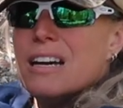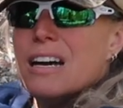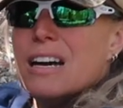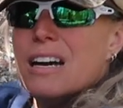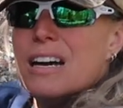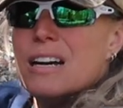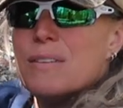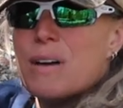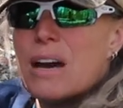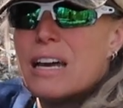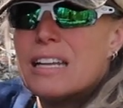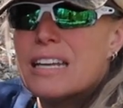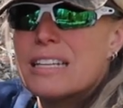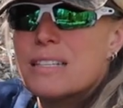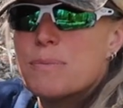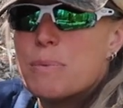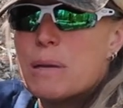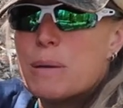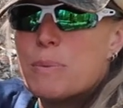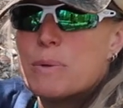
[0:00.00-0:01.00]
I like
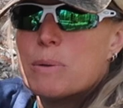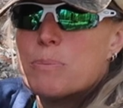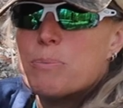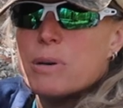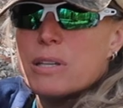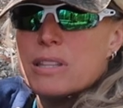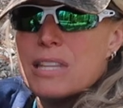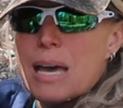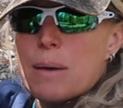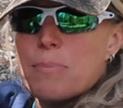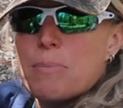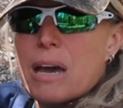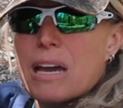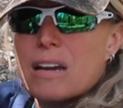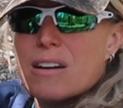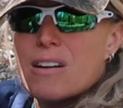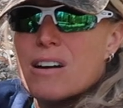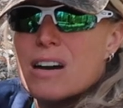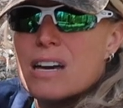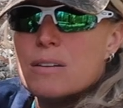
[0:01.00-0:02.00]
to be able to put that
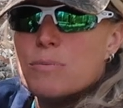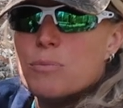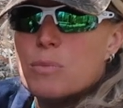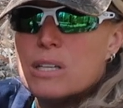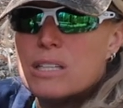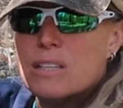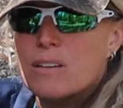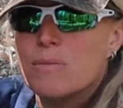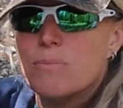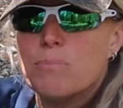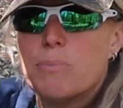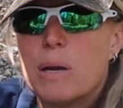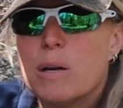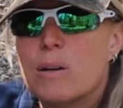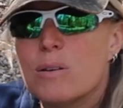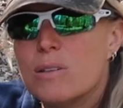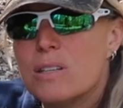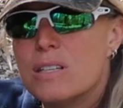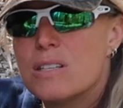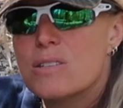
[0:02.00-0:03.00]
back on when the
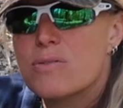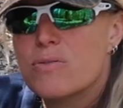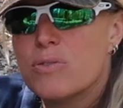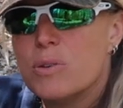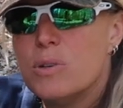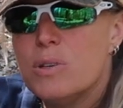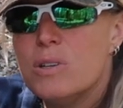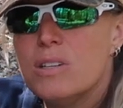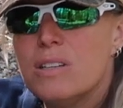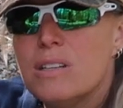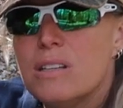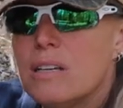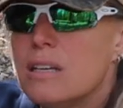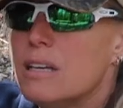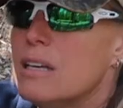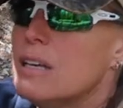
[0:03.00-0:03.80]
barrel is full,